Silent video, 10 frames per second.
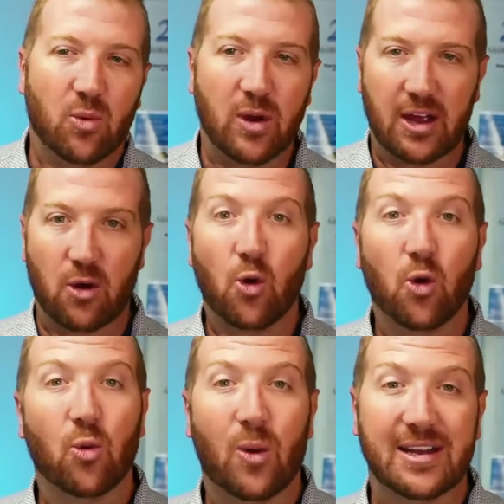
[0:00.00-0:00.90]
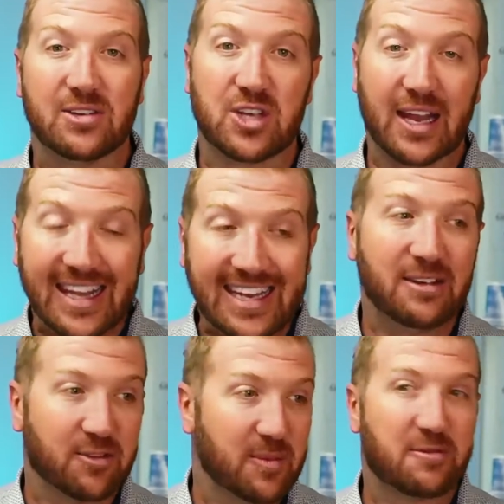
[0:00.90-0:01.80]
We're all the ones
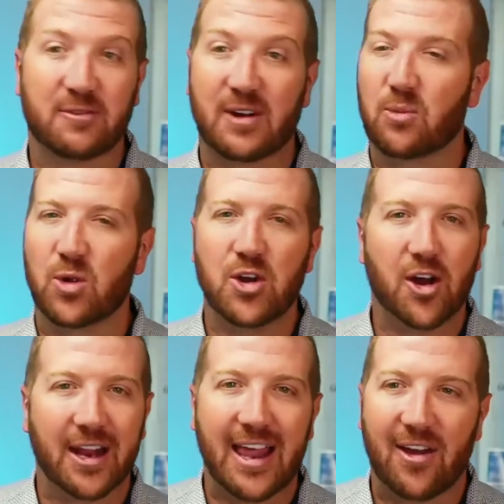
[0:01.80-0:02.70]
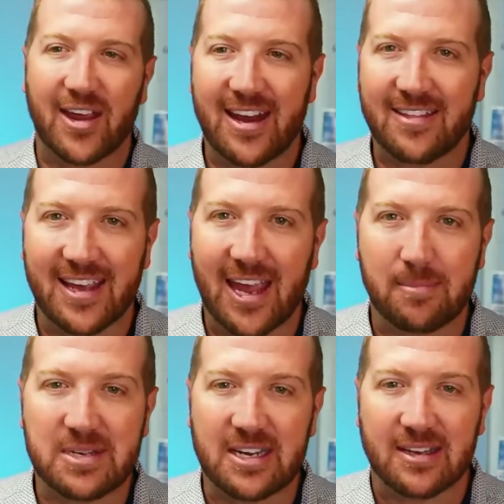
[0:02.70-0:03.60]
leading from the front. We're not allowing anything
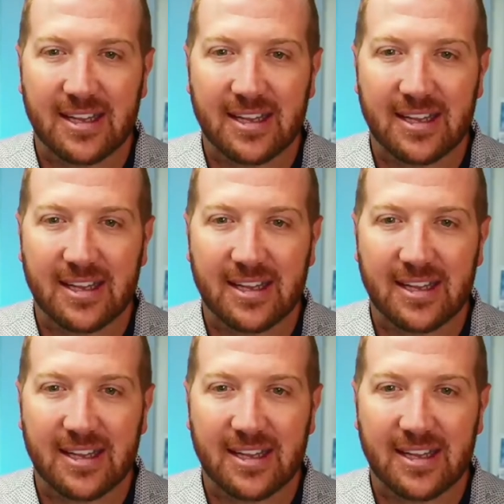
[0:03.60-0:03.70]
empty.